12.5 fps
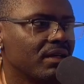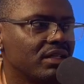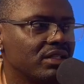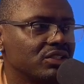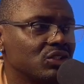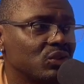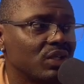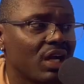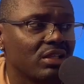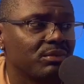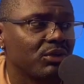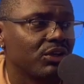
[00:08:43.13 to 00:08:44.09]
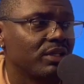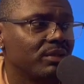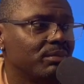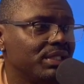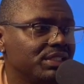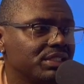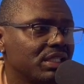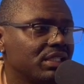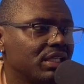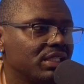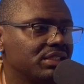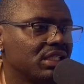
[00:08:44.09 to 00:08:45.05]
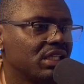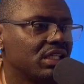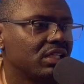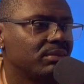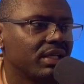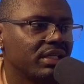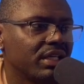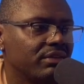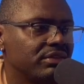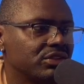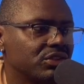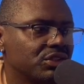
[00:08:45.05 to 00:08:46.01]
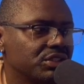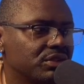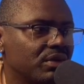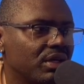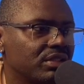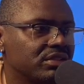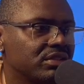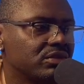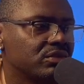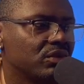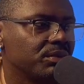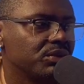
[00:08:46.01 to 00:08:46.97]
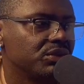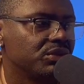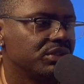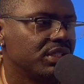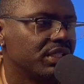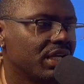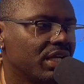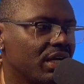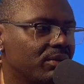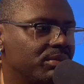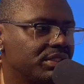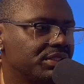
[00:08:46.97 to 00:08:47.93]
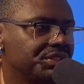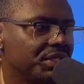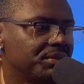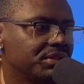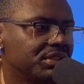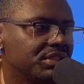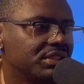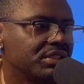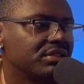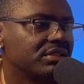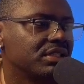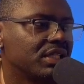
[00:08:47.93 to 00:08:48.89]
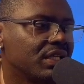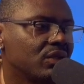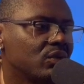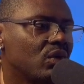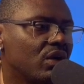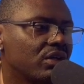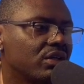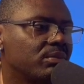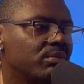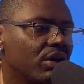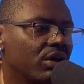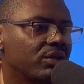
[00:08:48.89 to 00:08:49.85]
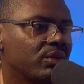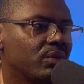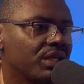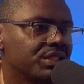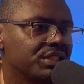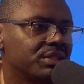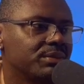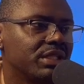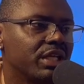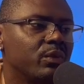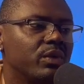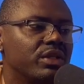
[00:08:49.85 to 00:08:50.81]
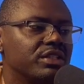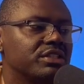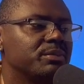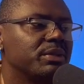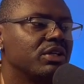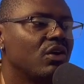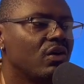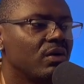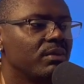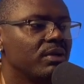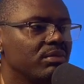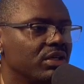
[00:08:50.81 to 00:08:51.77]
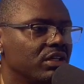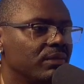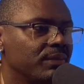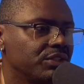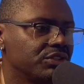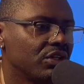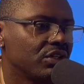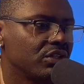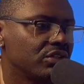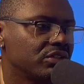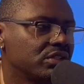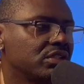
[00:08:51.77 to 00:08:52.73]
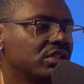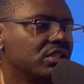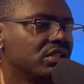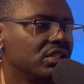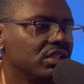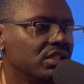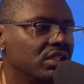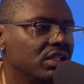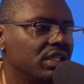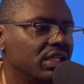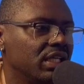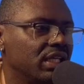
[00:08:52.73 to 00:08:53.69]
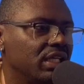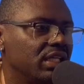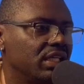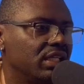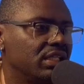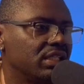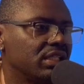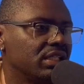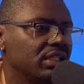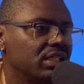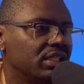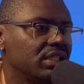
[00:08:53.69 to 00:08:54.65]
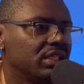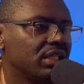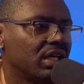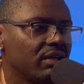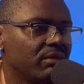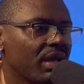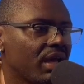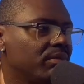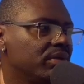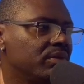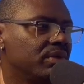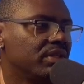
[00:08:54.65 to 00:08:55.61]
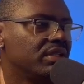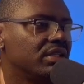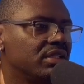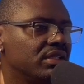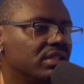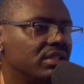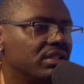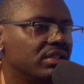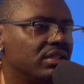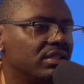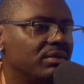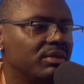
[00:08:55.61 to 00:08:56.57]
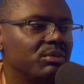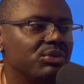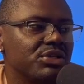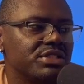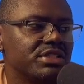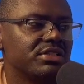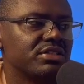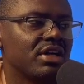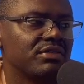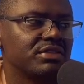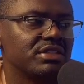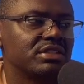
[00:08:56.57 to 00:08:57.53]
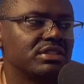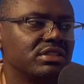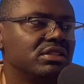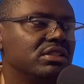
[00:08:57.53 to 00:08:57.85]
So Kyler Murray, Bijan, A-Chain, Mike Evans, Christian Watson, Roma Dunze, Kyle Pitts, James Cook, Kenneth Walker, Parker Washington, Malik Willis. Spent all my money on my starters, and I am happy with it. I've been preaching this offseason,